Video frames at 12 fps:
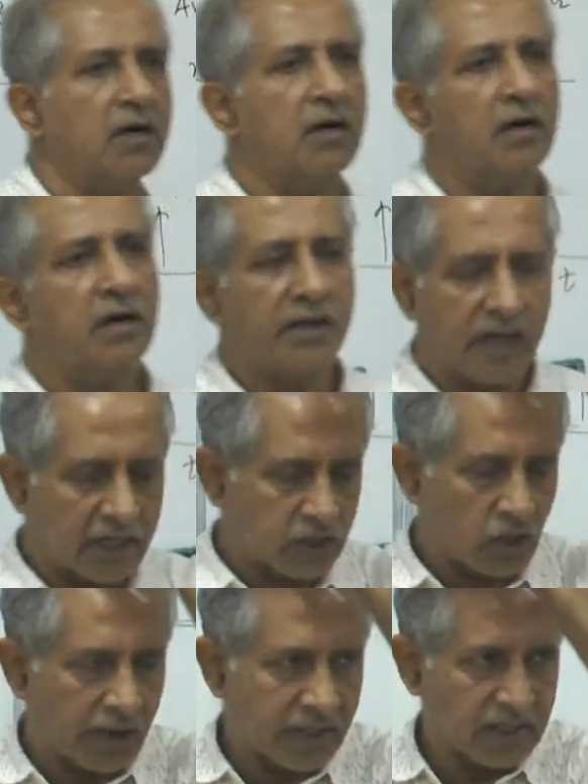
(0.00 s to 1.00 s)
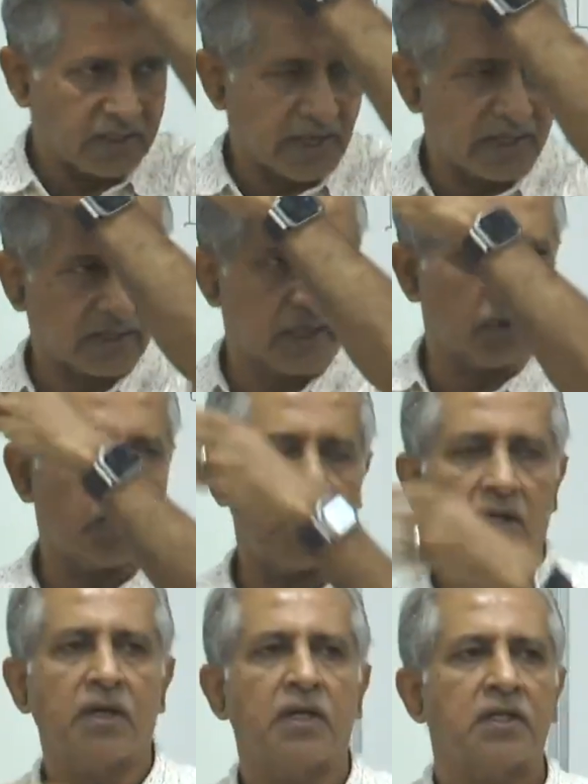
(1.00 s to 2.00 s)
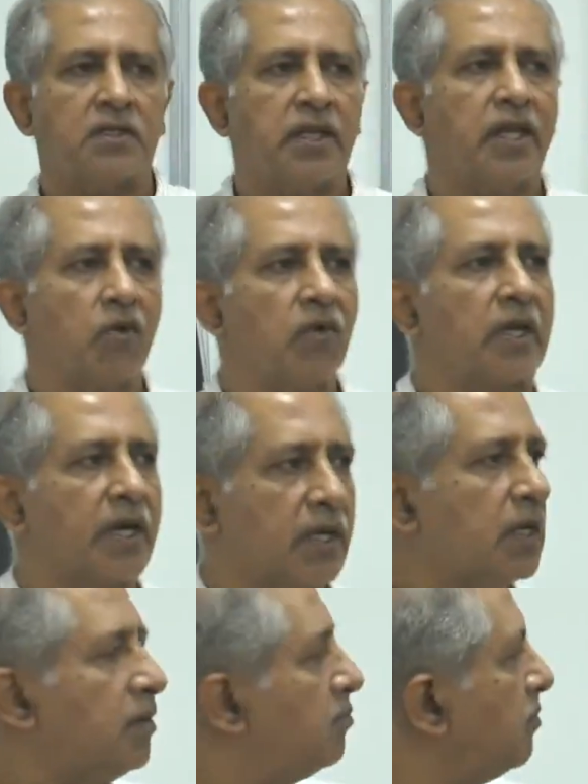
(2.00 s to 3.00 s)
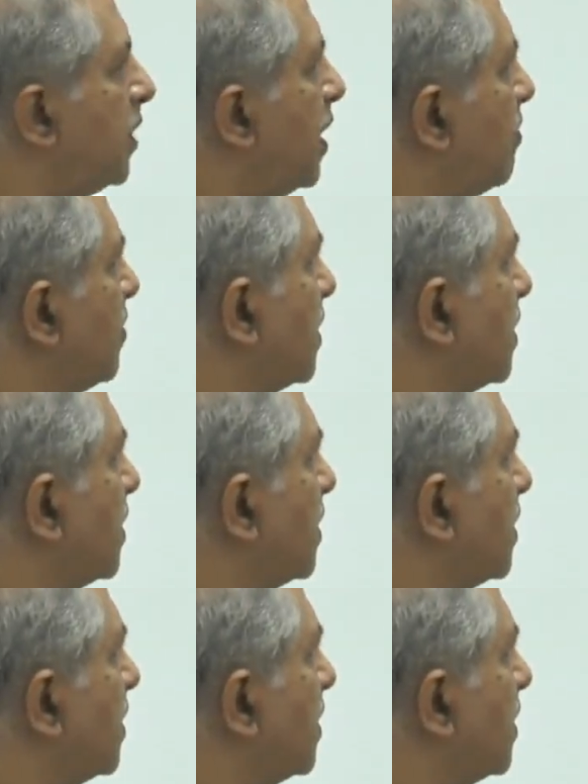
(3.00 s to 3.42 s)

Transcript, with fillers: uh, reaction order is less than 1, then you will get a behavior